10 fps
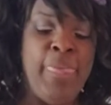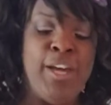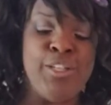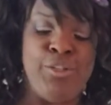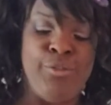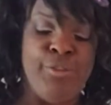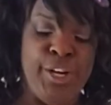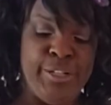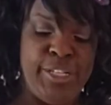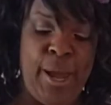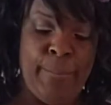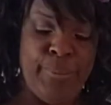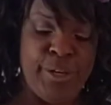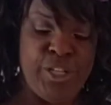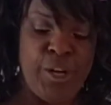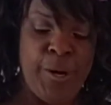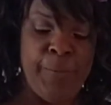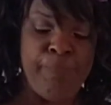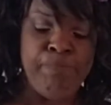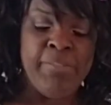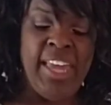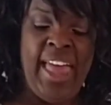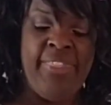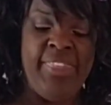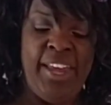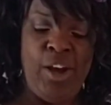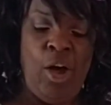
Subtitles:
Do your temperature, and then